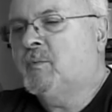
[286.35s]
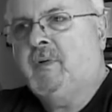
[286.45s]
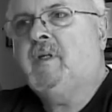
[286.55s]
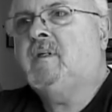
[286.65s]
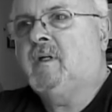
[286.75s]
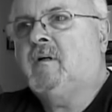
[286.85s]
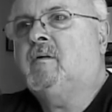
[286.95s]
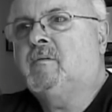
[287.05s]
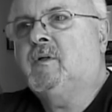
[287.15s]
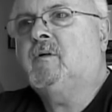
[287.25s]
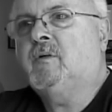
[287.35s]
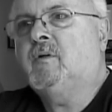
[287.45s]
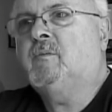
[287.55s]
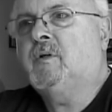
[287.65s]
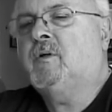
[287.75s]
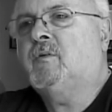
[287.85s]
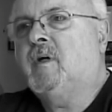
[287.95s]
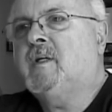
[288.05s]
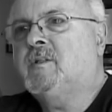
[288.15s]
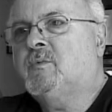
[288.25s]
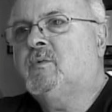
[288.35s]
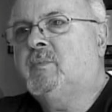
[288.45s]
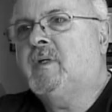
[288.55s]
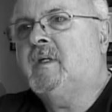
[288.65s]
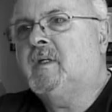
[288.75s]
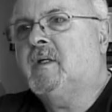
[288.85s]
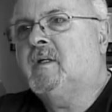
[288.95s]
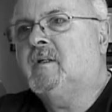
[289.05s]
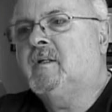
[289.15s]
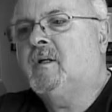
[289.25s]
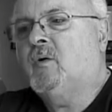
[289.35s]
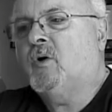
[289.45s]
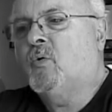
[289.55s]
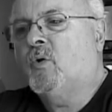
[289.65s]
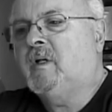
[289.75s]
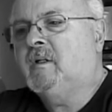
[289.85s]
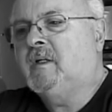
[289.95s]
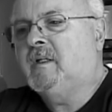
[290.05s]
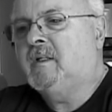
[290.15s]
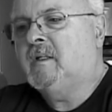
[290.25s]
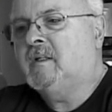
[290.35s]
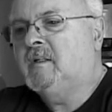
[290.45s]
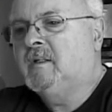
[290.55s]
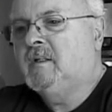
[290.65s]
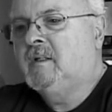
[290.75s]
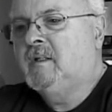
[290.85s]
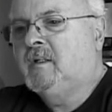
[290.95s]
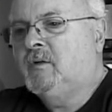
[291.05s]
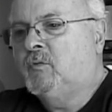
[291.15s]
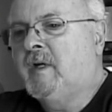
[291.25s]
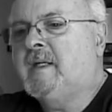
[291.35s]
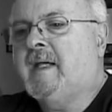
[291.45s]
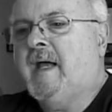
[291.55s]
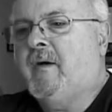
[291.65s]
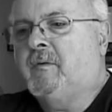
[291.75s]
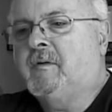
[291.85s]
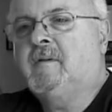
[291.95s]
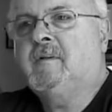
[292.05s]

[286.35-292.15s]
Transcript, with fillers: was a big deal. Your, yeah. your, your grades would be, uh, you know, accordingly uh, written down.